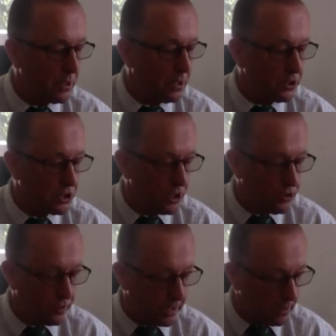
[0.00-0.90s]

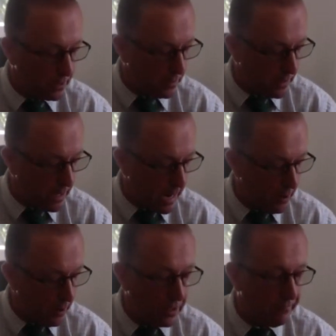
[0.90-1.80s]
considering
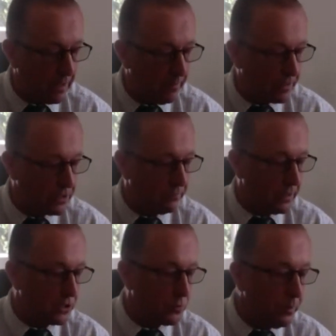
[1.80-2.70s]
how the development of
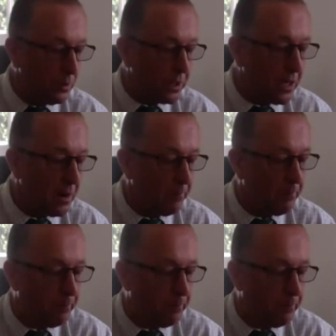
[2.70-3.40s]
this, we were looking at